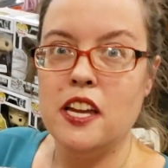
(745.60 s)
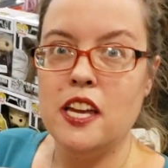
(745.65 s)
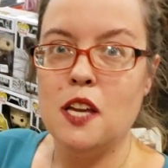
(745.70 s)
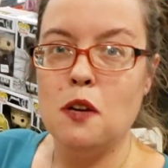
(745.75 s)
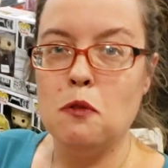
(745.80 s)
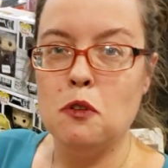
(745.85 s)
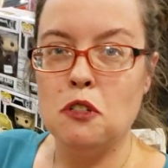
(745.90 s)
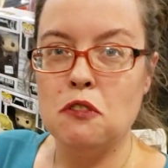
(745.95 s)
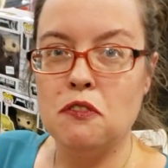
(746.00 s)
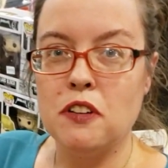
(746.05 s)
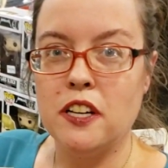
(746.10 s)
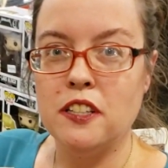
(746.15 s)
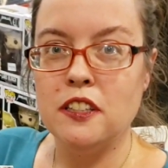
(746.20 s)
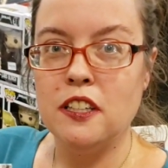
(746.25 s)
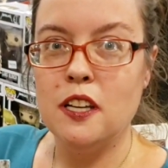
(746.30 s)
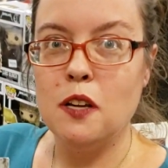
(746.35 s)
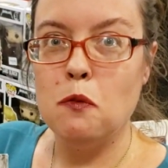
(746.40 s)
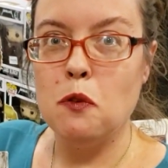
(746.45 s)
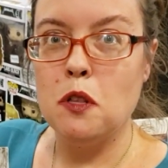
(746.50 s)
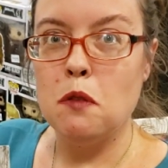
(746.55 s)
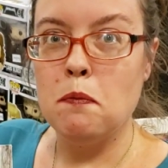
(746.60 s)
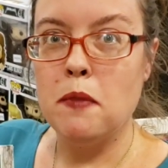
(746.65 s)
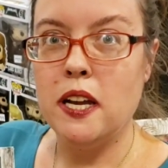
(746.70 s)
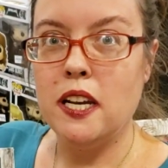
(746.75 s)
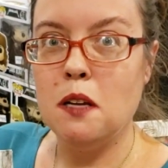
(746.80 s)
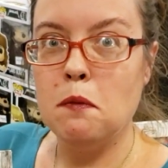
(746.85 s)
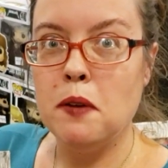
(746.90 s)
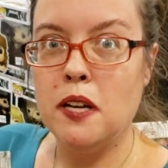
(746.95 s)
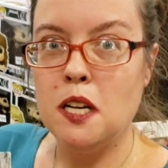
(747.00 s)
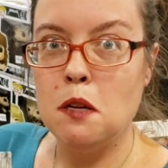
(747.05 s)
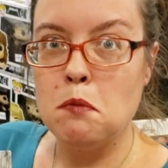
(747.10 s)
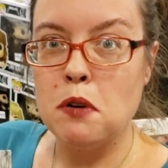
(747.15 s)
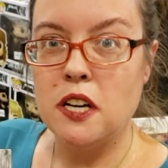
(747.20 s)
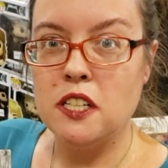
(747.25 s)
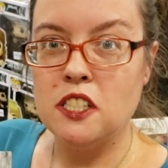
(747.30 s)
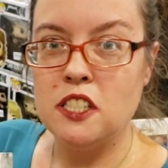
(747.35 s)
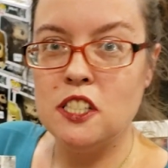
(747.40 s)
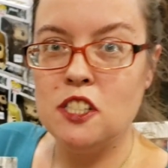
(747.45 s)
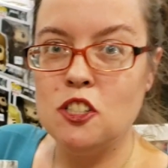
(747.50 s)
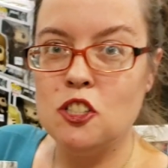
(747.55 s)
he was friendly with many, many
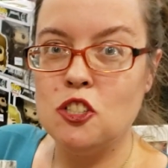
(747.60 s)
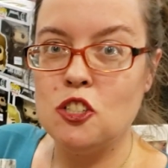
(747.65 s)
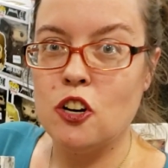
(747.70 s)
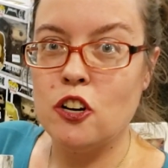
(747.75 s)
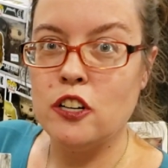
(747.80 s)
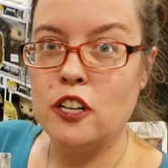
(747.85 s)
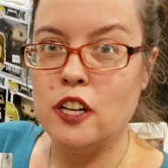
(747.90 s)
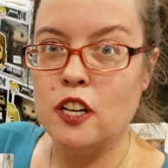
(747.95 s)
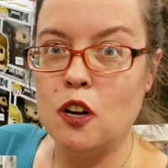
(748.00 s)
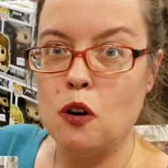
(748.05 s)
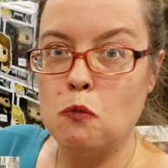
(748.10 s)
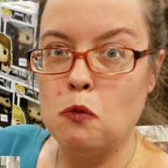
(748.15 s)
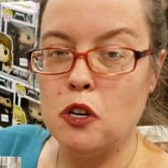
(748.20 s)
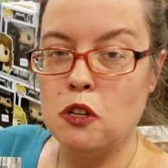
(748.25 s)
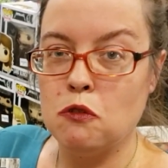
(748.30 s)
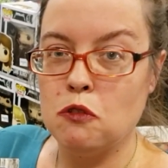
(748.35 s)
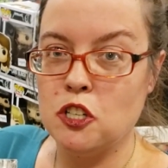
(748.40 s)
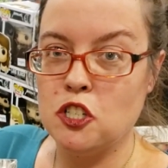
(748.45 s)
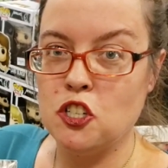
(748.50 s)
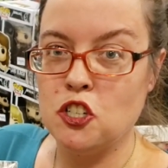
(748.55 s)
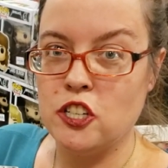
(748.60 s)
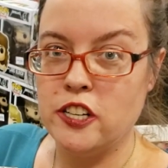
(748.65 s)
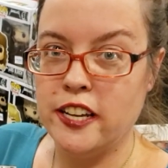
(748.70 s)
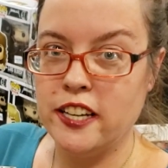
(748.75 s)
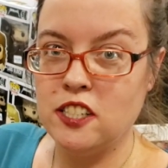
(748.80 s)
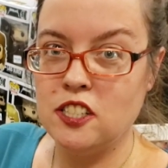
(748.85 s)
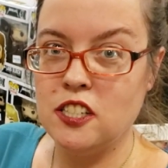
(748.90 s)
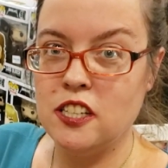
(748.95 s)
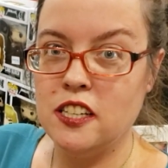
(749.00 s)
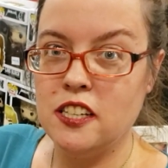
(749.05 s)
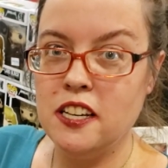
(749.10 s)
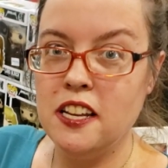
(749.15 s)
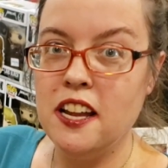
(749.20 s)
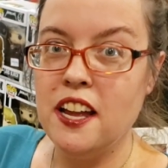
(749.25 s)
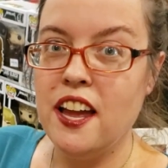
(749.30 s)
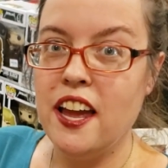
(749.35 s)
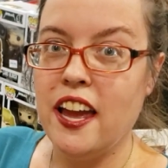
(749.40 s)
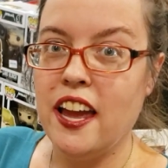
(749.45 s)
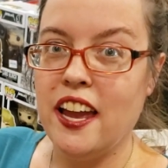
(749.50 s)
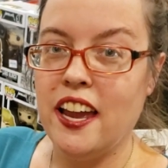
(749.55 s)
presidents, starting with Richard Nixon
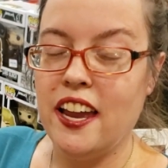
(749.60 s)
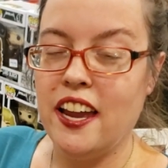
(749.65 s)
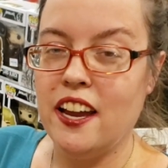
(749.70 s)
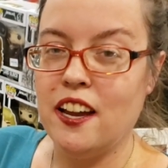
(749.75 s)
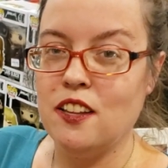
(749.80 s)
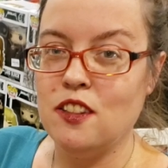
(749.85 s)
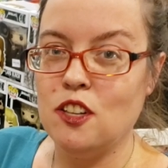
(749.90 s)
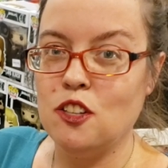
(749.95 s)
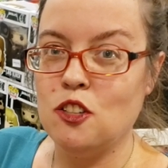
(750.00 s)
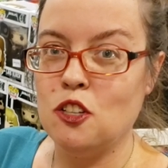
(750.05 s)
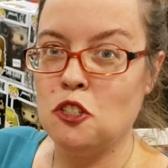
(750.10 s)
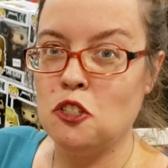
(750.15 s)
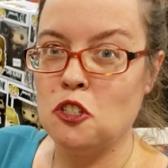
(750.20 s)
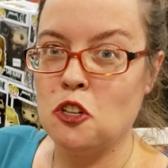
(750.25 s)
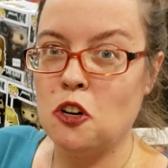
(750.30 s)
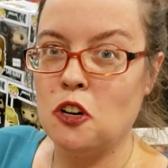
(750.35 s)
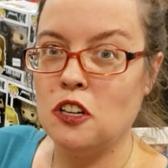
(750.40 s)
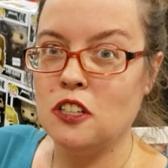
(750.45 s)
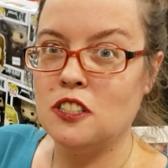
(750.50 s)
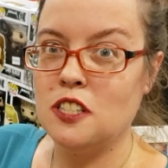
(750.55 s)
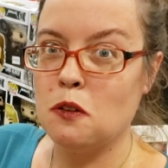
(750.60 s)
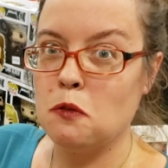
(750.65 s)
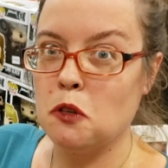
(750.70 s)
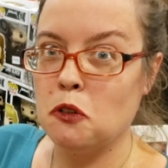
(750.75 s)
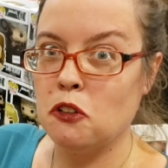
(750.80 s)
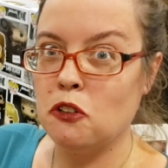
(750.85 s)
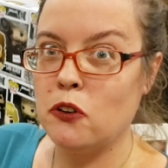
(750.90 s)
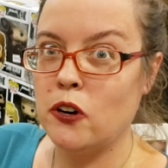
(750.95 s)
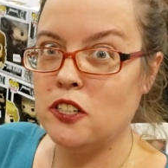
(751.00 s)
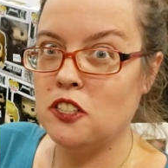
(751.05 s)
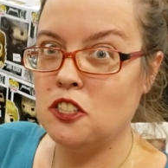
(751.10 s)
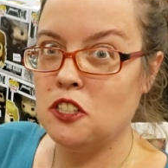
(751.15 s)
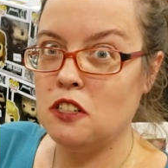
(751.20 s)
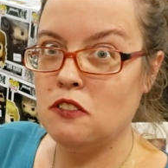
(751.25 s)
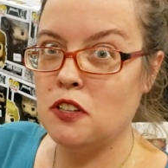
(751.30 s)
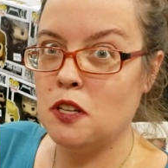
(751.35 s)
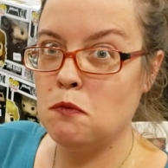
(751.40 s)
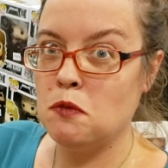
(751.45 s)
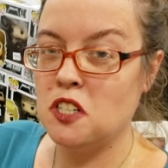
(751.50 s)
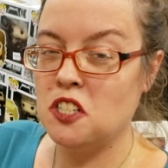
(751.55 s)
and the songs that were requested
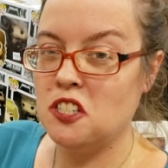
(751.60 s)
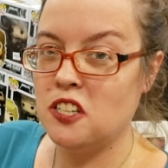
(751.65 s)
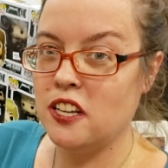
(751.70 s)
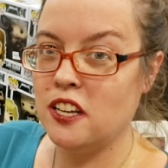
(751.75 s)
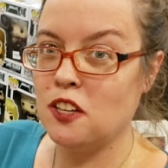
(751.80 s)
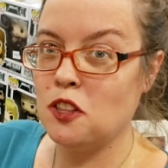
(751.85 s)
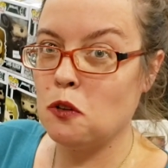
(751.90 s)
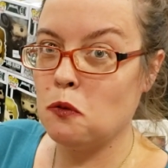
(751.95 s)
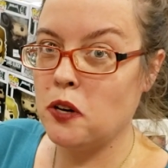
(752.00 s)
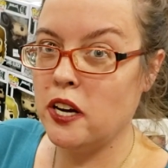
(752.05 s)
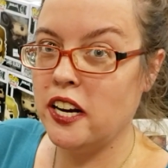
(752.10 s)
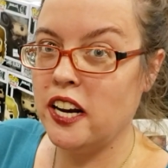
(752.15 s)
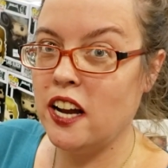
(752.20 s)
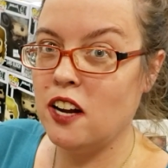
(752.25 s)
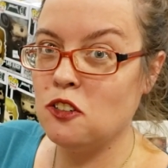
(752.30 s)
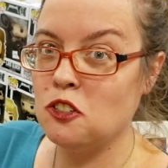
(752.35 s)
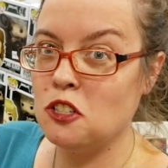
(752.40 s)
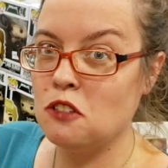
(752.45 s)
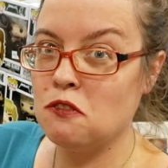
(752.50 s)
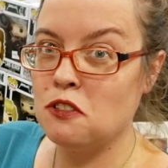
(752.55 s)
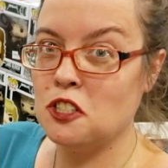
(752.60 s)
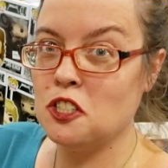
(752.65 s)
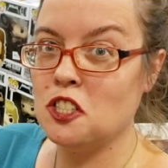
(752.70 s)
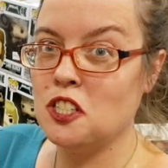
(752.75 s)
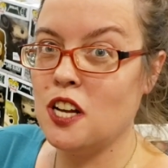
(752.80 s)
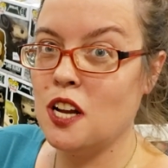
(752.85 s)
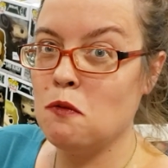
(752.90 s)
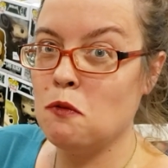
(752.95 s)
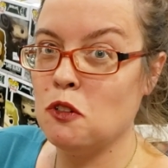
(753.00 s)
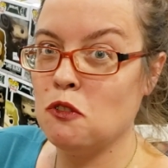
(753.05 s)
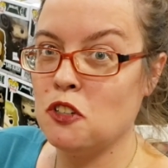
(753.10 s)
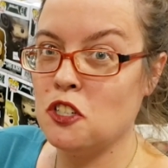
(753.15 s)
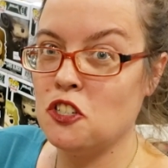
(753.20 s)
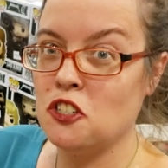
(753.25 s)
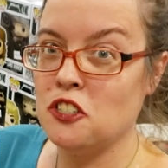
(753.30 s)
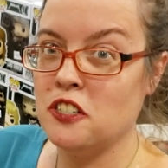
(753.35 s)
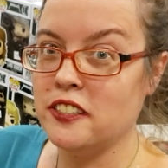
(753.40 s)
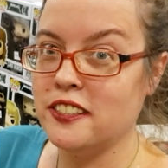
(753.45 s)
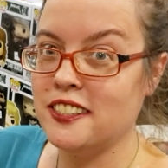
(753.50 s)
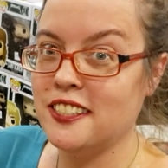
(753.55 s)
of him to sing at the White House the first time with
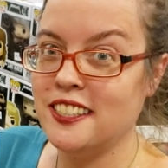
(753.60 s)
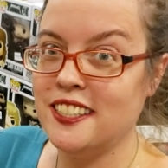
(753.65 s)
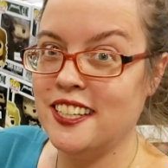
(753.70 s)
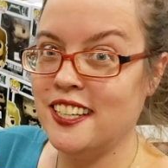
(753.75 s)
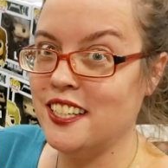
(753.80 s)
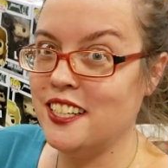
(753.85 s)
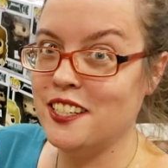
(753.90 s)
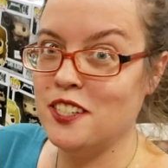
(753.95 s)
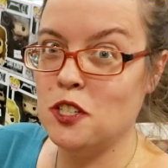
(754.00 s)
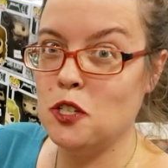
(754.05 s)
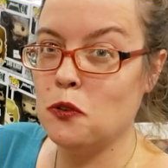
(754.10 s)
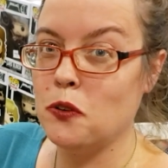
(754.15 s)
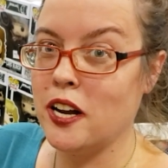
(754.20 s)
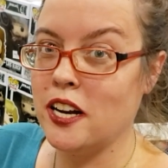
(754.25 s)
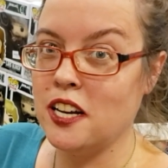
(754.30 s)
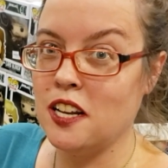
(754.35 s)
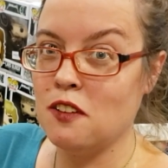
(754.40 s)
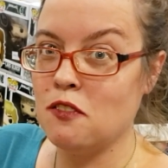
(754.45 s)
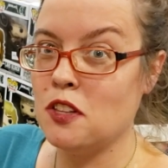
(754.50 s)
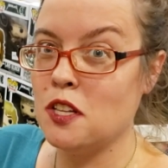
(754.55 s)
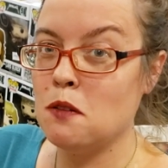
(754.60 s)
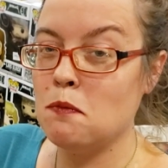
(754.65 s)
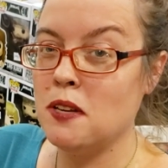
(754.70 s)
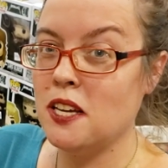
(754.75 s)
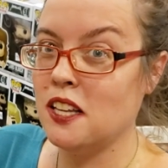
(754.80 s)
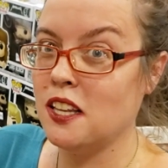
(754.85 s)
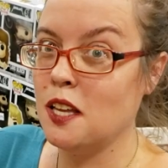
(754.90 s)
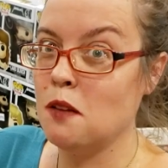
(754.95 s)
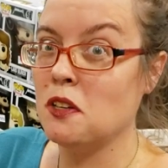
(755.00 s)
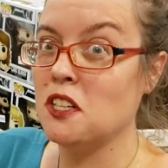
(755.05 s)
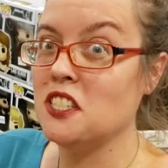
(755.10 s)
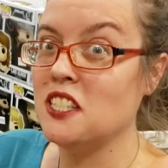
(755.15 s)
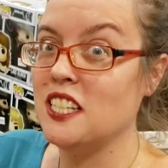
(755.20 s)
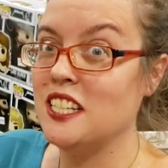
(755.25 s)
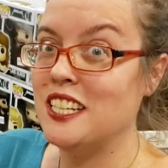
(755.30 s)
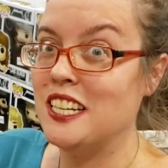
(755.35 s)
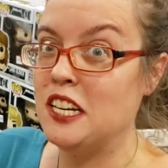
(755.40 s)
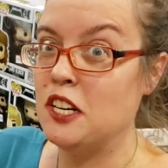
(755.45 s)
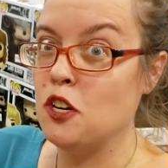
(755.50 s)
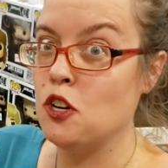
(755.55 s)
Richard Nixon, he didn't do any of them. He claimed because
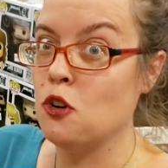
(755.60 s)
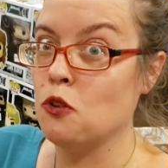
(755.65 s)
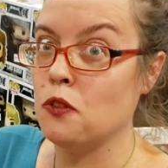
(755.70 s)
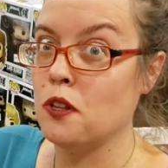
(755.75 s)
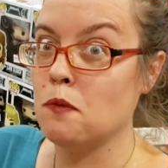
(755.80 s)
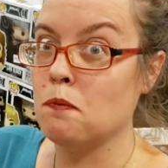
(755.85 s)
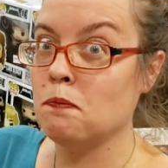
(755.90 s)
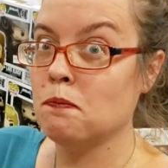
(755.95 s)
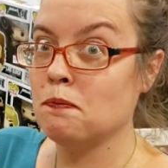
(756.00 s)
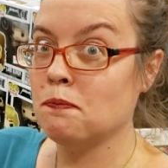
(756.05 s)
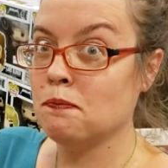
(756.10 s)
he didn't know them.